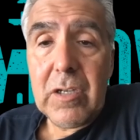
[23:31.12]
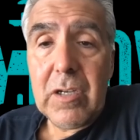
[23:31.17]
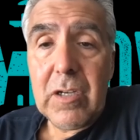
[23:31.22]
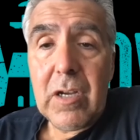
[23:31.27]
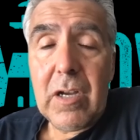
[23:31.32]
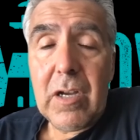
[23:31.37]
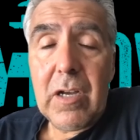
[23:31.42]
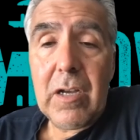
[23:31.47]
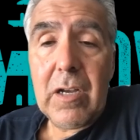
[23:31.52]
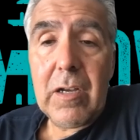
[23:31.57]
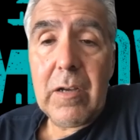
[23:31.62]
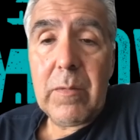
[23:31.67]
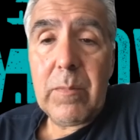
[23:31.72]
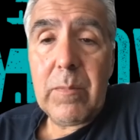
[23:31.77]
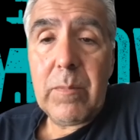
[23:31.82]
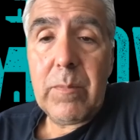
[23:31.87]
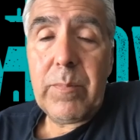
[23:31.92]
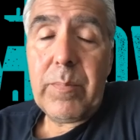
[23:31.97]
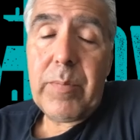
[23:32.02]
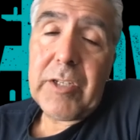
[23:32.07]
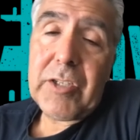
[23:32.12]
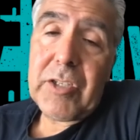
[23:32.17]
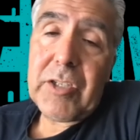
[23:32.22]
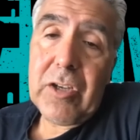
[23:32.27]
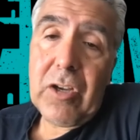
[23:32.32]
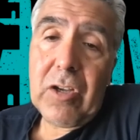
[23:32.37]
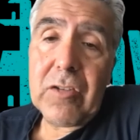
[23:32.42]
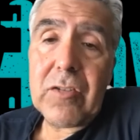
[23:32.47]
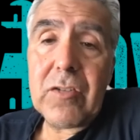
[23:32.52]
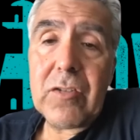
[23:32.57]
Um, but she
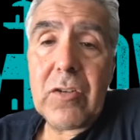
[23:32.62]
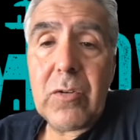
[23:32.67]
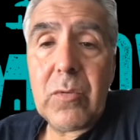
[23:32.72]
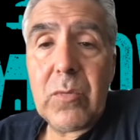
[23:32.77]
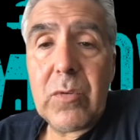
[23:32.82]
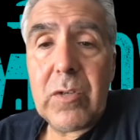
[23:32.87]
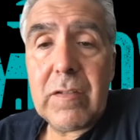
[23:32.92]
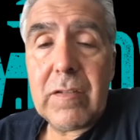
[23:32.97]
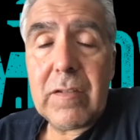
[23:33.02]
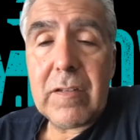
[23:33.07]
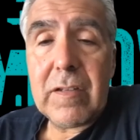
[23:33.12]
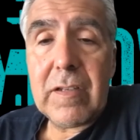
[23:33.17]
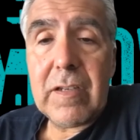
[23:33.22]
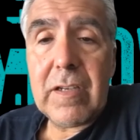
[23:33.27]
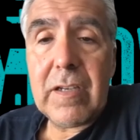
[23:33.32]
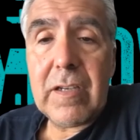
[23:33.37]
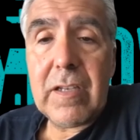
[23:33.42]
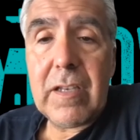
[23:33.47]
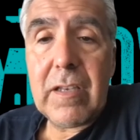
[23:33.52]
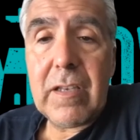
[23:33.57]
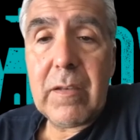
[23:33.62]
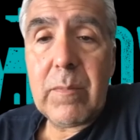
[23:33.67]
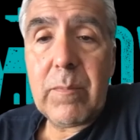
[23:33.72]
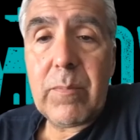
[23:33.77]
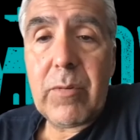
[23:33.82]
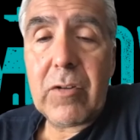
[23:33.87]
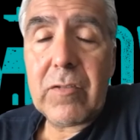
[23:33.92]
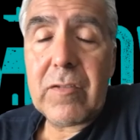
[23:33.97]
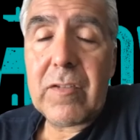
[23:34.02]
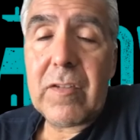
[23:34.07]
also was in
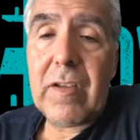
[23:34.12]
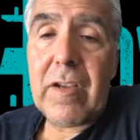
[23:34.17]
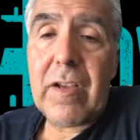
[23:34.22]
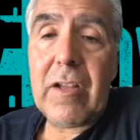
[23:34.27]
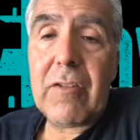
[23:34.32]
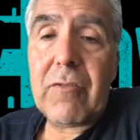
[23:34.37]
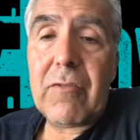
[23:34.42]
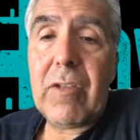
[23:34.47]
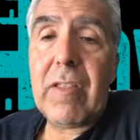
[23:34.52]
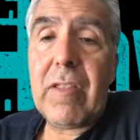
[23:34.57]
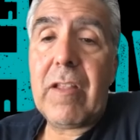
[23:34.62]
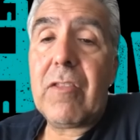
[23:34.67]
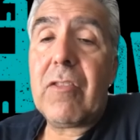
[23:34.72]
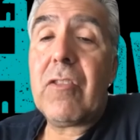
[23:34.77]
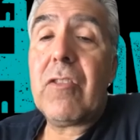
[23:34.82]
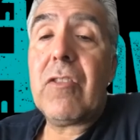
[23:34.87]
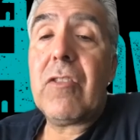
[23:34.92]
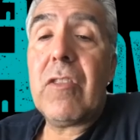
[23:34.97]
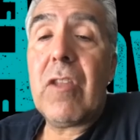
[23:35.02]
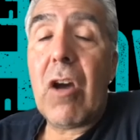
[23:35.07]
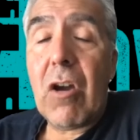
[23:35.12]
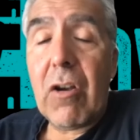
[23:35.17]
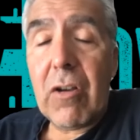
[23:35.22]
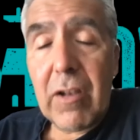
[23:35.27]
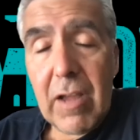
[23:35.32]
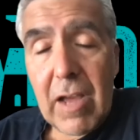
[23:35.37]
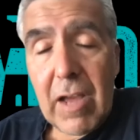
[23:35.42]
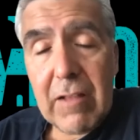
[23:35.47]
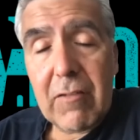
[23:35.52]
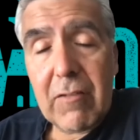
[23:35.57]
parts of the country that are
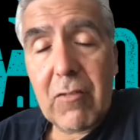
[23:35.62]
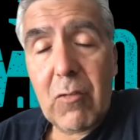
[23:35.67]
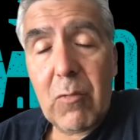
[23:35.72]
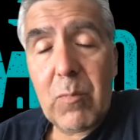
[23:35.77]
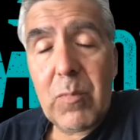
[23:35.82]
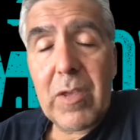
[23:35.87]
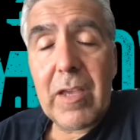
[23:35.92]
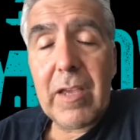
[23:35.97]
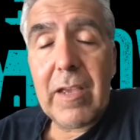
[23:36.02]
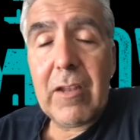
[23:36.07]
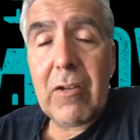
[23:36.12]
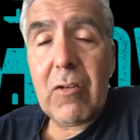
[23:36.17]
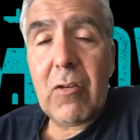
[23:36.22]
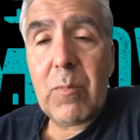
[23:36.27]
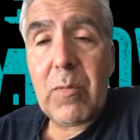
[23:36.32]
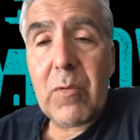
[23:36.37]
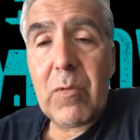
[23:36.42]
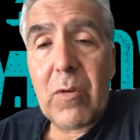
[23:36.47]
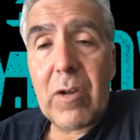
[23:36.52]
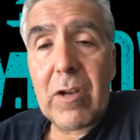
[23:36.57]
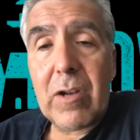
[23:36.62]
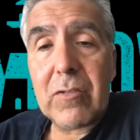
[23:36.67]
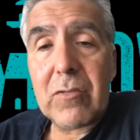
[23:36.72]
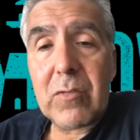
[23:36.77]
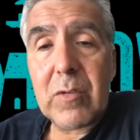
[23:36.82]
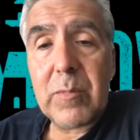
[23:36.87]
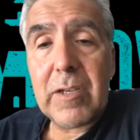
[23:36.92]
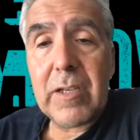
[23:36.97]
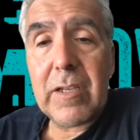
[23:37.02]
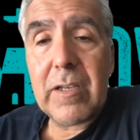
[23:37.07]
not so big in open water
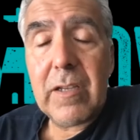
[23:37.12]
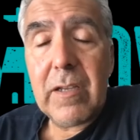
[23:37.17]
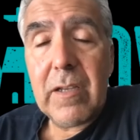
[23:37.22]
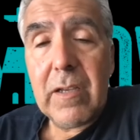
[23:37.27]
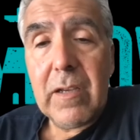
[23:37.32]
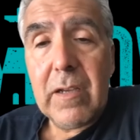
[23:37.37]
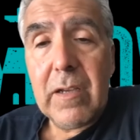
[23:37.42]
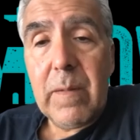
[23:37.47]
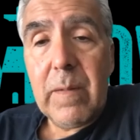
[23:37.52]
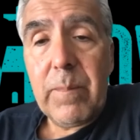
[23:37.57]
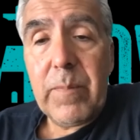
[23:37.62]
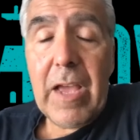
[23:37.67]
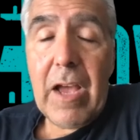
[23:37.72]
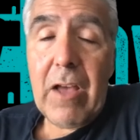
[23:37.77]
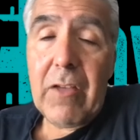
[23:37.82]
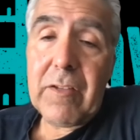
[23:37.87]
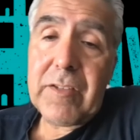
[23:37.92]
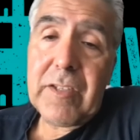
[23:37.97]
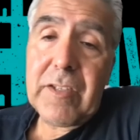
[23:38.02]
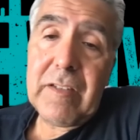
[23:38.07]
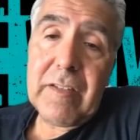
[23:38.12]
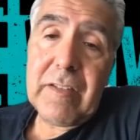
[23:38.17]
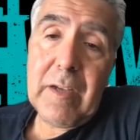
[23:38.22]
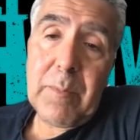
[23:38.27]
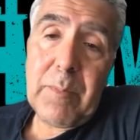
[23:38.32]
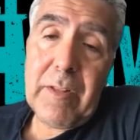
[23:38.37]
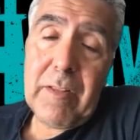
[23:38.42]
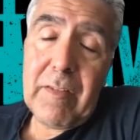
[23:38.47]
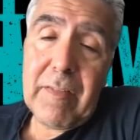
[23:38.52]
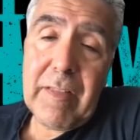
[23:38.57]
swimming. Now that she's
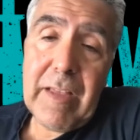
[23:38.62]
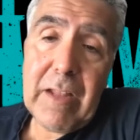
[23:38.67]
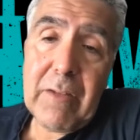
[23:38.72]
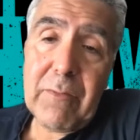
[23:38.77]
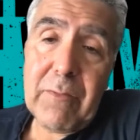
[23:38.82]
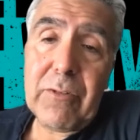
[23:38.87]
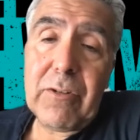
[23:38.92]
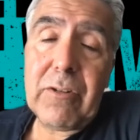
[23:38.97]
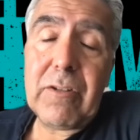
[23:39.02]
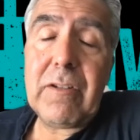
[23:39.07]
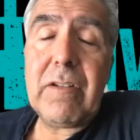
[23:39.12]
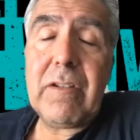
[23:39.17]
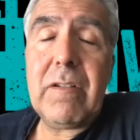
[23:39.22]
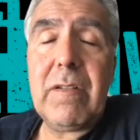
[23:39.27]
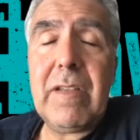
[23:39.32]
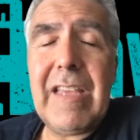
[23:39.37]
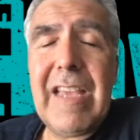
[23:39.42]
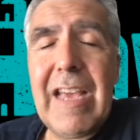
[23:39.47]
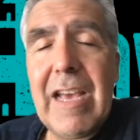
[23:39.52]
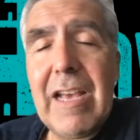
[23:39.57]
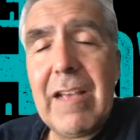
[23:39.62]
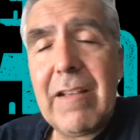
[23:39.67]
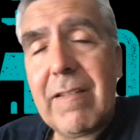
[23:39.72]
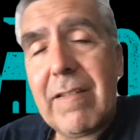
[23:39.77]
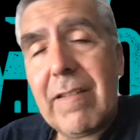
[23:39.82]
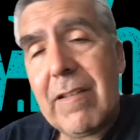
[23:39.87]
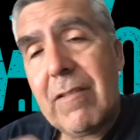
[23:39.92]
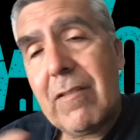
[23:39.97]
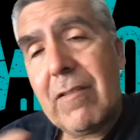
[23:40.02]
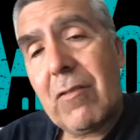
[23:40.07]
up at Stanford, yeah,
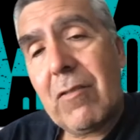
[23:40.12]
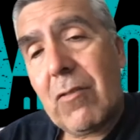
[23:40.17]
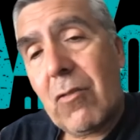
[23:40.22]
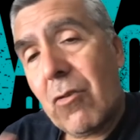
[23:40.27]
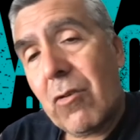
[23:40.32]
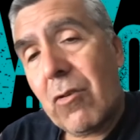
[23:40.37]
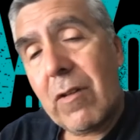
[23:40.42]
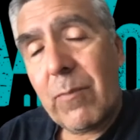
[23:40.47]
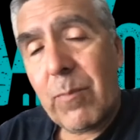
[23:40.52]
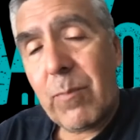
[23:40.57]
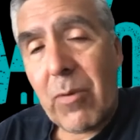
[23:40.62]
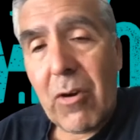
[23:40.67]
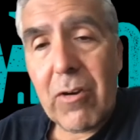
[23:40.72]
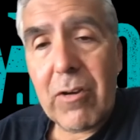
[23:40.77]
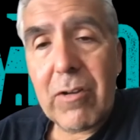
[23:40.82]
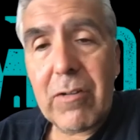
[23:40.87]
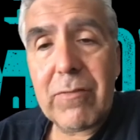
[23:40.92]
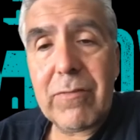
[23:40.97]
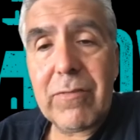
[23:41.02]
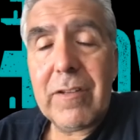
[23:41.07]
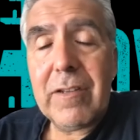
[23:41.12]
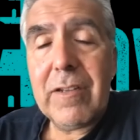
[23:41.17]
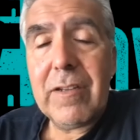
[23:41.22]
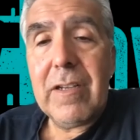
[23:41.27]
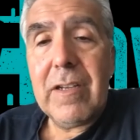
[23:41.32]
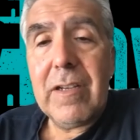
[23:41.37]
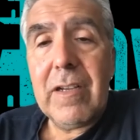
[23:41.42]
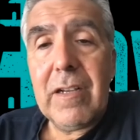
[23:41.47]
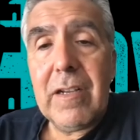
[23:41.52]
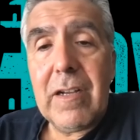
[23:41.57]
she's sort of part of
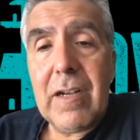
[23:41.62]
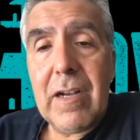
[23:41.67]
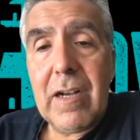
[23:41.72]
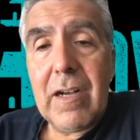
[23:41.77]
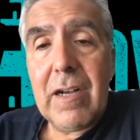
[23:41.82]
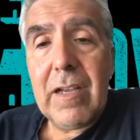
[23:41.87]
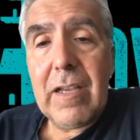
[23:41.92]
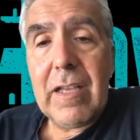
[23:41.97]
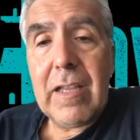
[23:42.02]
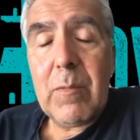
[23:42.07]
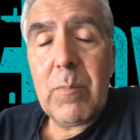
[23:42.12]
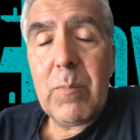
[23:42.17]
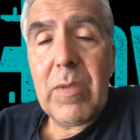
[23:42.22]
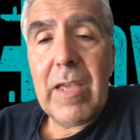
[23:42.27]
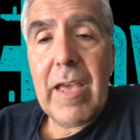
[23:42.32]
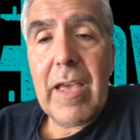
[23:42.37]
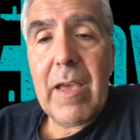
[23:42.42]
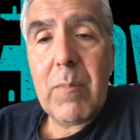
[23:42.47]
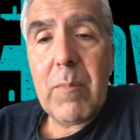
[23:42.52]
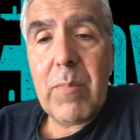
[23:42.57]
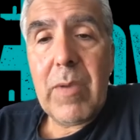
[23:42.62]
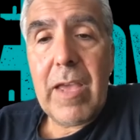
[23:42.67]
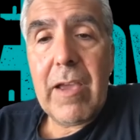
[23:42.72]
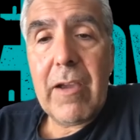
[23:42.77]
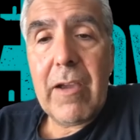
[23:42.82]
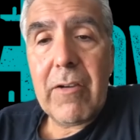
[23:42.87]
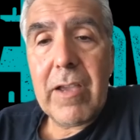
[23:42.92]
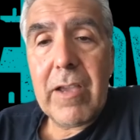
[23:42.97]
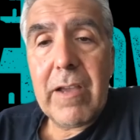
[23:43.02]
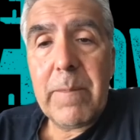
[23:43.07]
uh, in the Bay, Bay
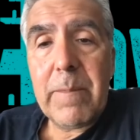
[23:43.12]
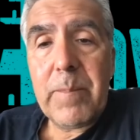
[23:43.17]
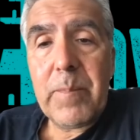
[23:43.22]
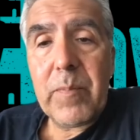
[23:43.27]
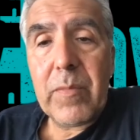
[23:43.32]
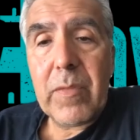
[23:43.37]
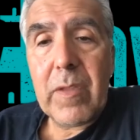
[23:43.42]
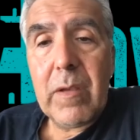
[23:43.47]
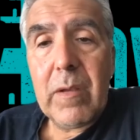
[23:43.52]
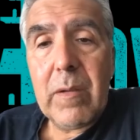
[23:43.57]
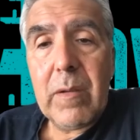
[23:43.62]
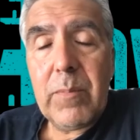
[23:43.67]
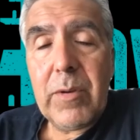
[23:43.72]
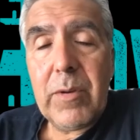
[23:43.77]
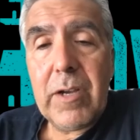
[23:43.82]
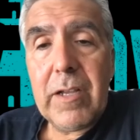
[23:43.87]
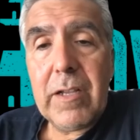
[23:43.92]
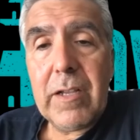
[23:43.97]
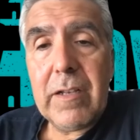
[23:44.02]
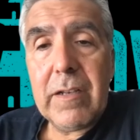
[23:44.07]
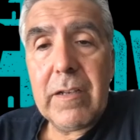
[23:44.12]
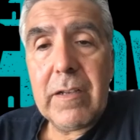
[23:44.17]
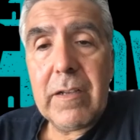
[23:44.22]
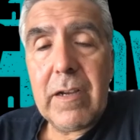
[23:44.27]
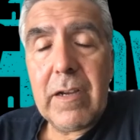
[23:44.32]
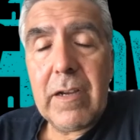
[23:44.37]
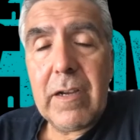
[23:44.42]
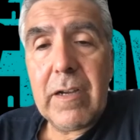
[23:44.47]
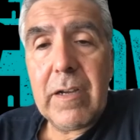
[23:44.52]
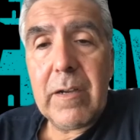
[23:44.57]
Area, but
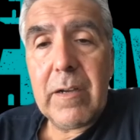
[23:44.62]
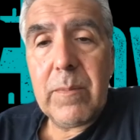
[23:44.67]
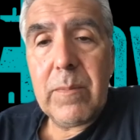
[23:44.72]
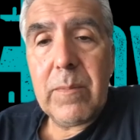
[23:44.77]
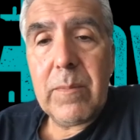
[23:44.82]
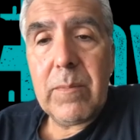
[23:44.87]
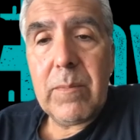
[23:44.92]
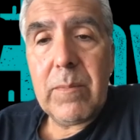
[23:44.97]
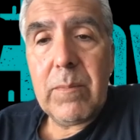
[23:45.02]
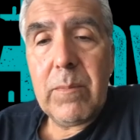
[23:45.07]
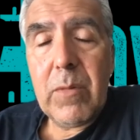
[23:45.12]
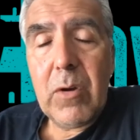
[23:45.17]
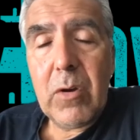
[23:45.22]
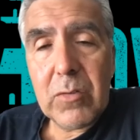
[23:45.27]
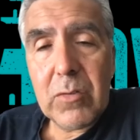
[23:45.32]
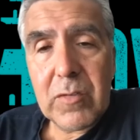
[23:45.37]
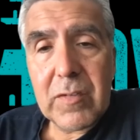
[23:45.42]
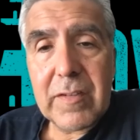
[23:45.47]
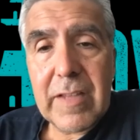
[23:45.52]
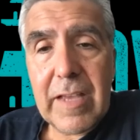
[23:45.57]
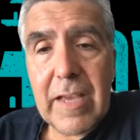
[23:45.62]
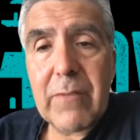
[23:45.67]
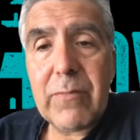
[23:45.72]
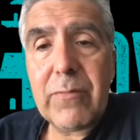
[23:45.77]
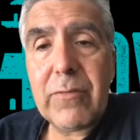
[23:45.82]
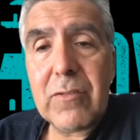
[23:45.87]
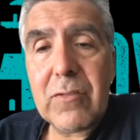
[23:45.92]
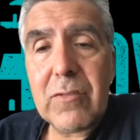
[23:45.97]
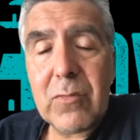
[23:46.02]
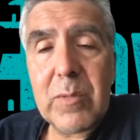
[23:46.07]
um, most
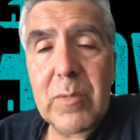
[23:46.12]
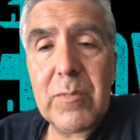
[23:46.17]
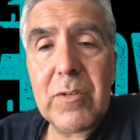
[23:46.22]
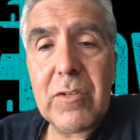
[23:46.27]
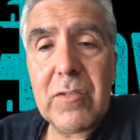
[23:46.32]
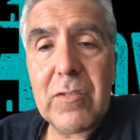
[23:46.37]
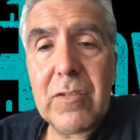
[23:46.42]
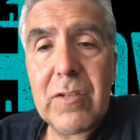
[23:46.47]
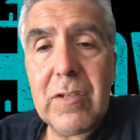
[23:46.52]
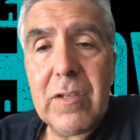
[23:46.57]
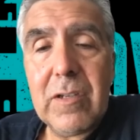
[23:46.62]
Stanford swimmers